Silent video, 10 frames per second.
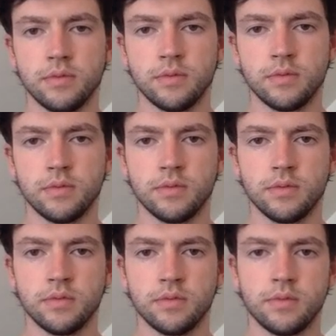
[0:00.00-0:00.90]

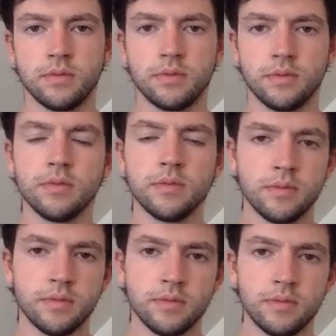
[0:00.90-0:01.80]

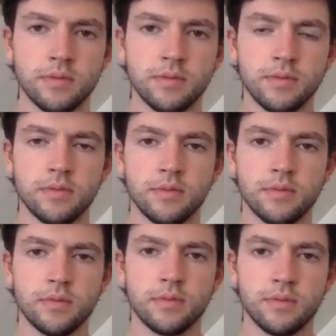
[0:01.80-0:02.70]

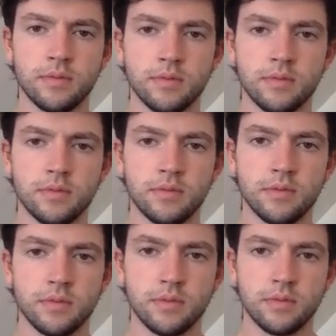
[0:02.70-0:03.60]

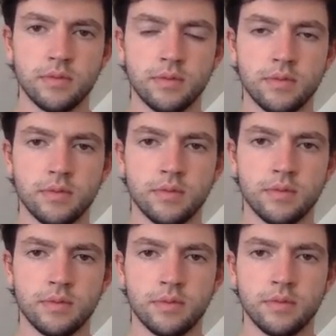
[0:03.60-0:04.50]

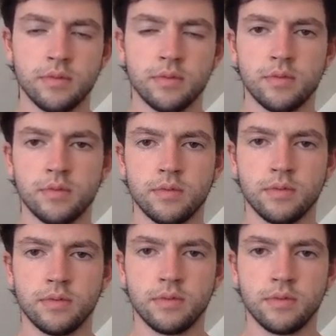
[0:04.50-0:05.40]

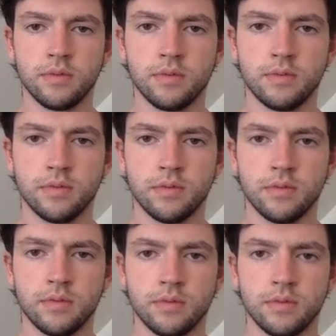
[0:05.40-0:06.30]

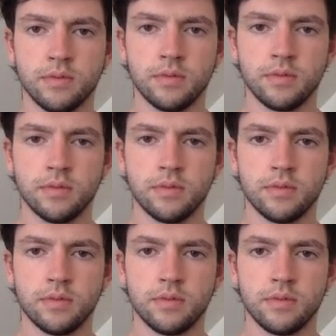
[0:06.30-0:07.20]

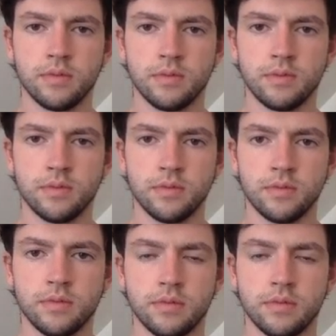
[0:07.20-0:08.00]
[no speech]